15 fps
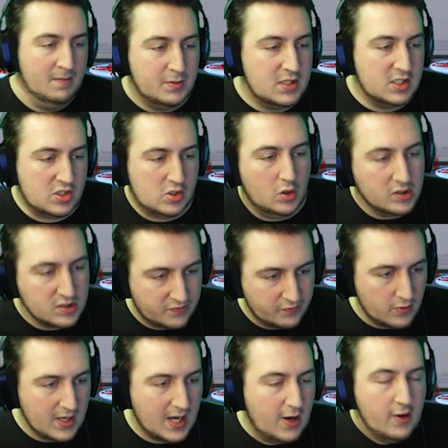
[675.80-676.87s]
But the saws have
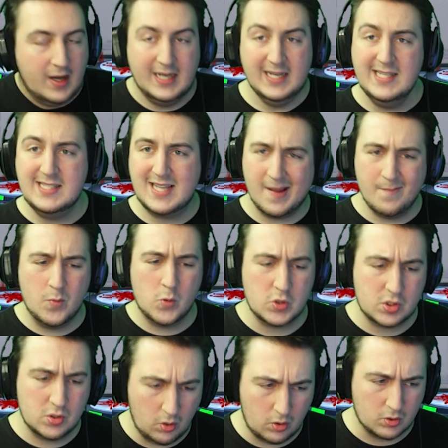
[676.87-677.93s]
run out. I need to get more
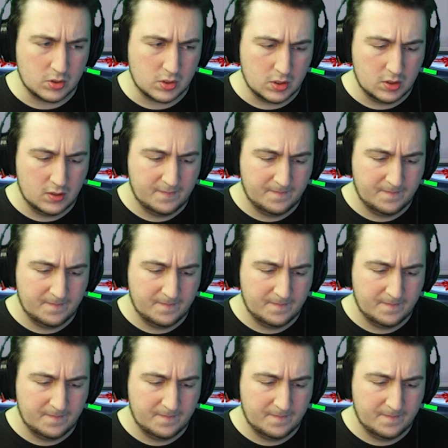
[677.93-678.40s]
saws.